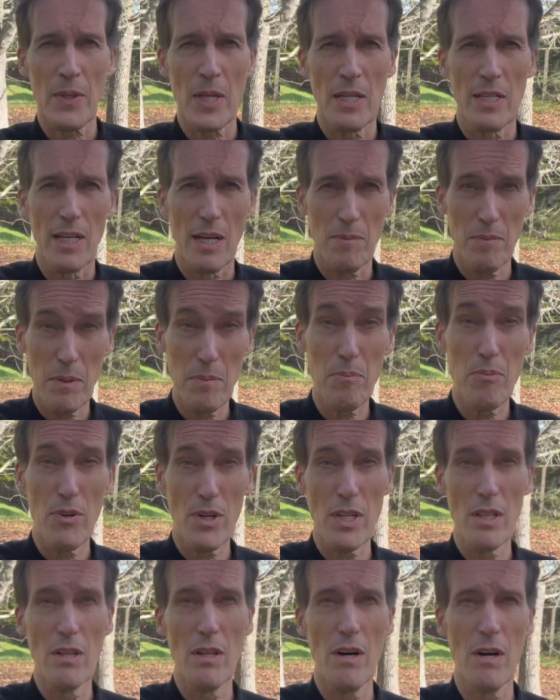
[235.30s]
That'd be
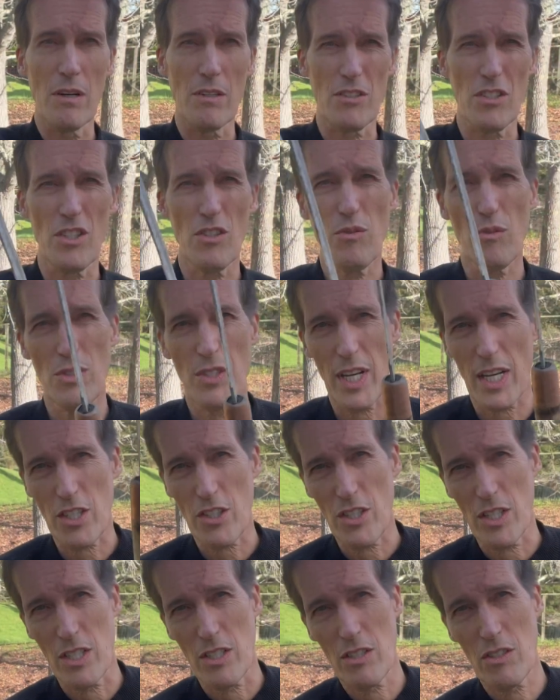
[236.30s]
pretty long. So this one's
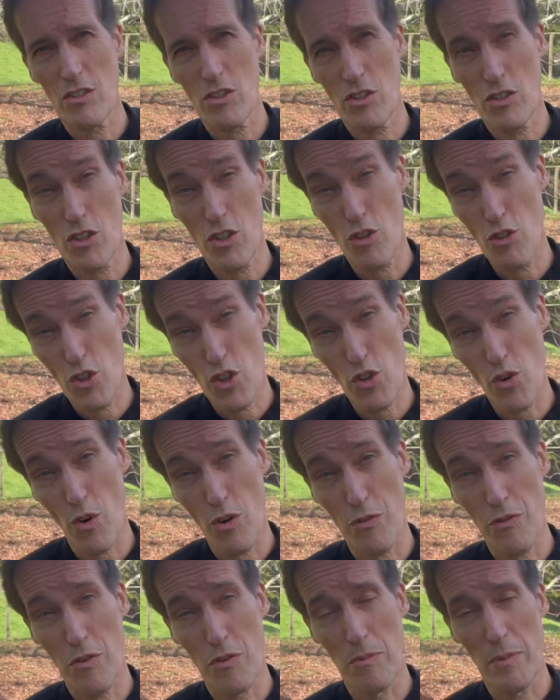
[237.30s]
actually too
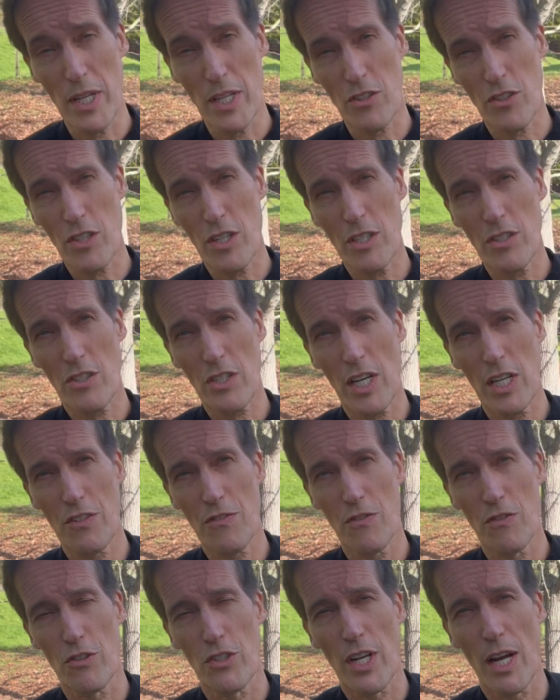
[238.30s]
short for me. It's a good size
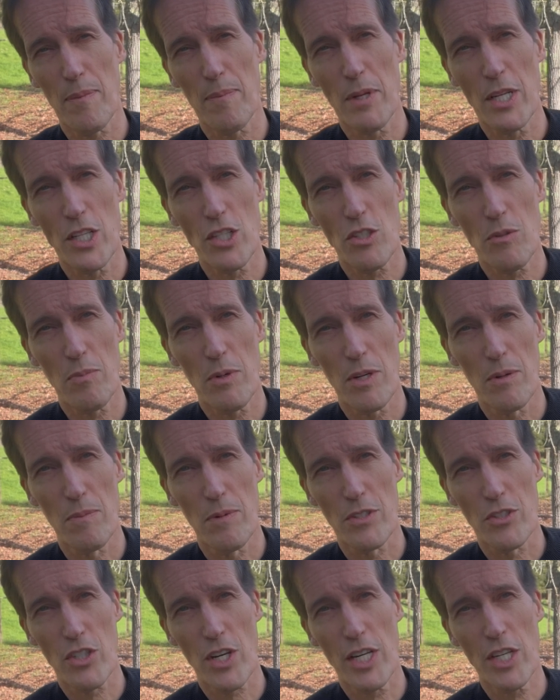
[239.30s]
for a Japanese spear,
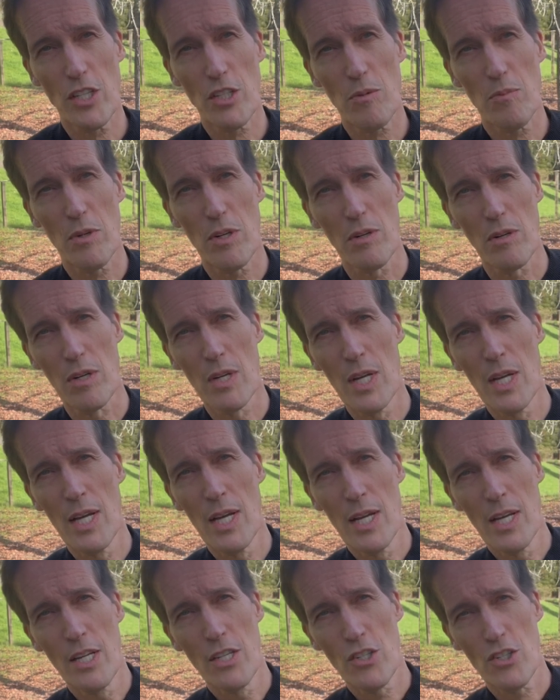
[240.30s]
but Chinese spear
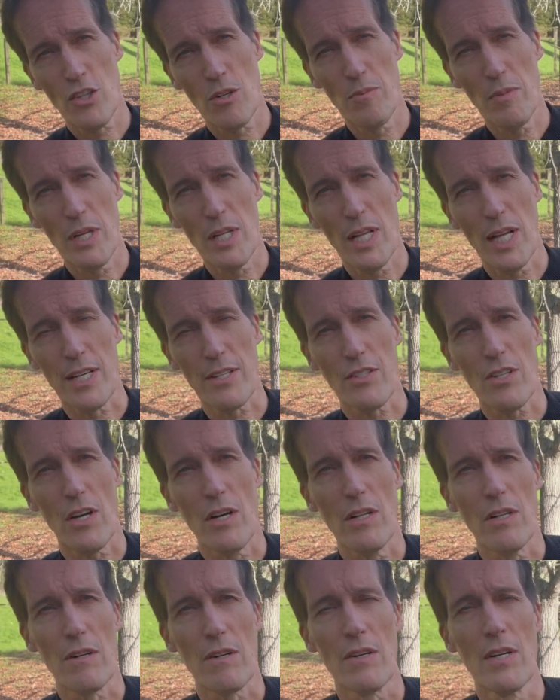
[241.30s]
should be a lot
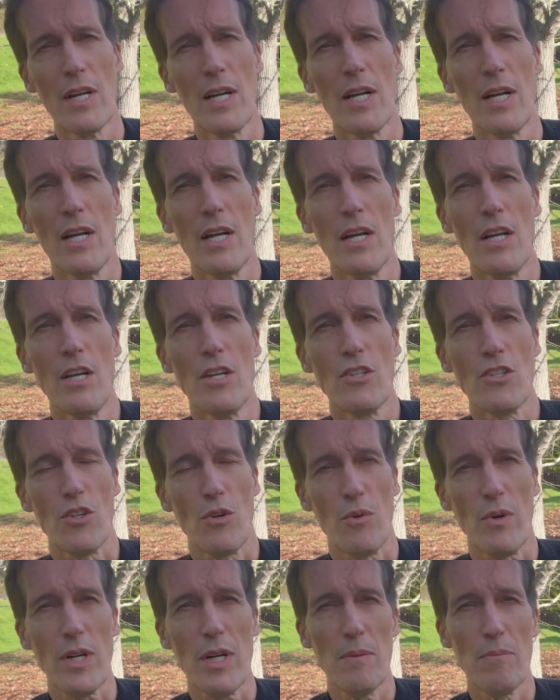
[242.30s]
taller. So
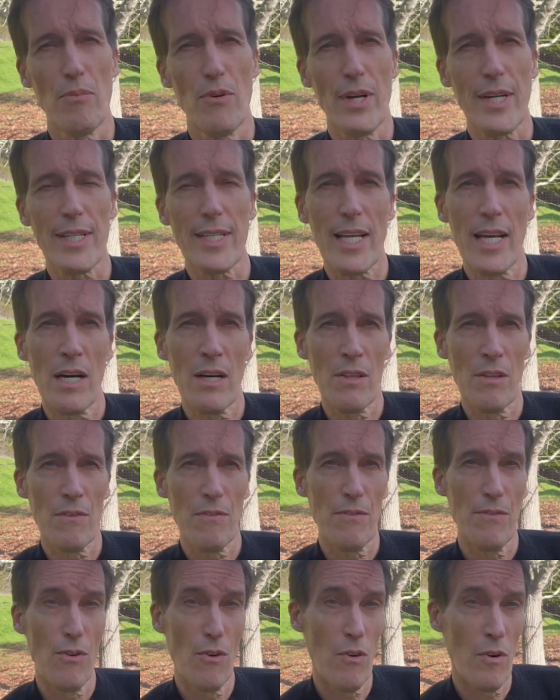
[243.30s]
we're going to break down the
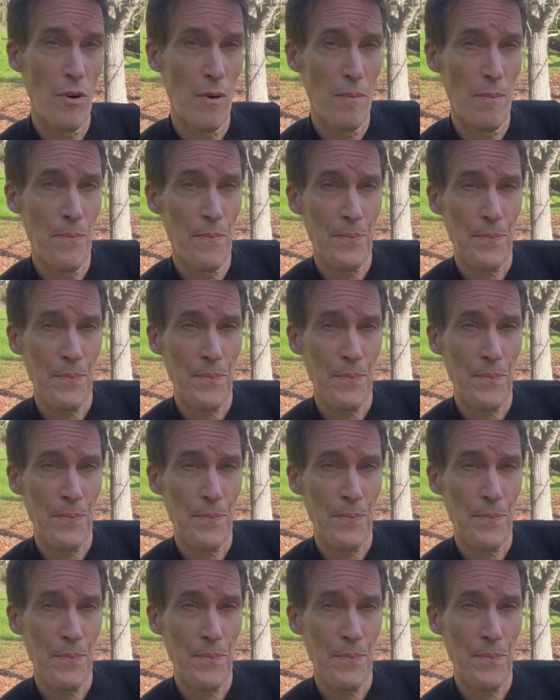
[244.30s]
form